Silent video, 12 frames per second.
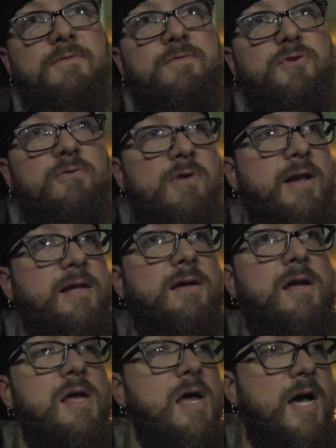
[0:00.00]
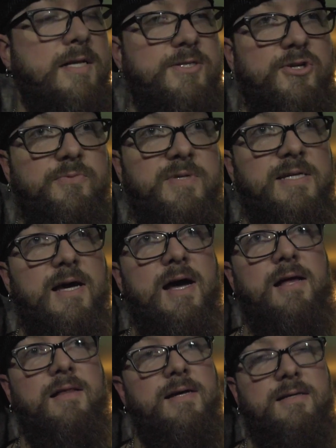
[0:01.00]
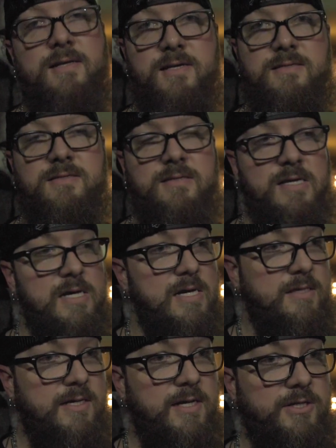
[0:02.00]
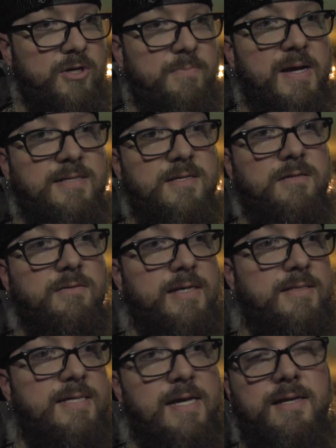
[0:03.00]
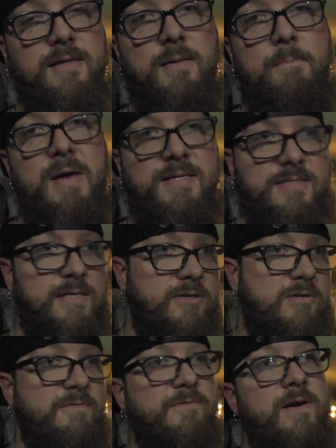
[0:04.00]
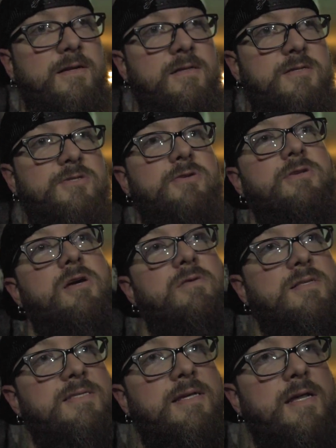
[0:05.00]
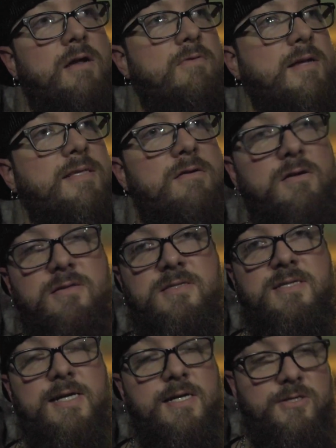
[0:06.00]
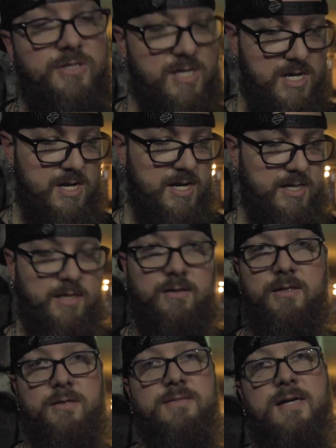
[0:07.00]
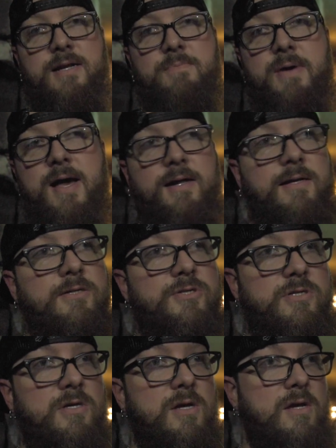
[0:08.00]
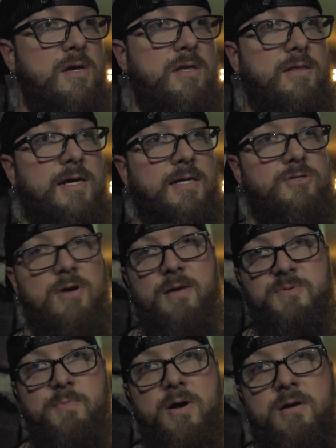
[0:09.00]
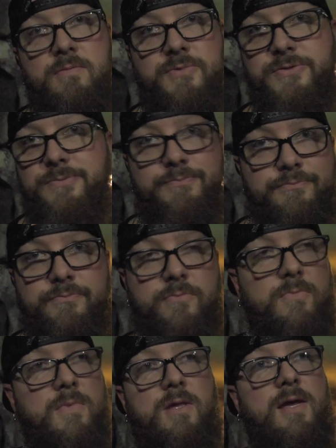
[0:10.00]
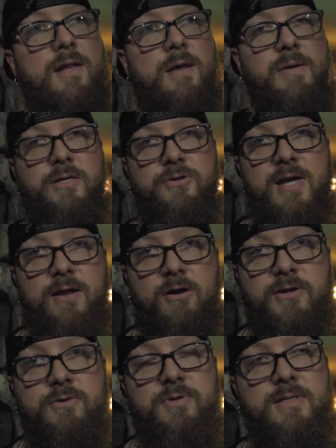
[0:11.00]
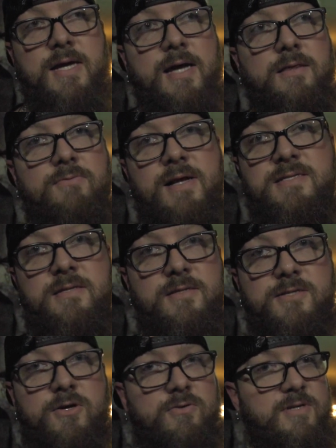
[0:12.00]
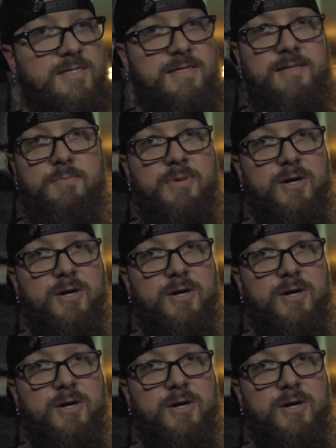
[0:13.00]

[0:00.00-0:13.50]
if you're running a tube DI like this, then you're basically taking the best thing you can find in the studio and sticking it right there on the stage in a little tiny package that drops bombs. And I mean, you can't argue with that. The rest of the tone is in the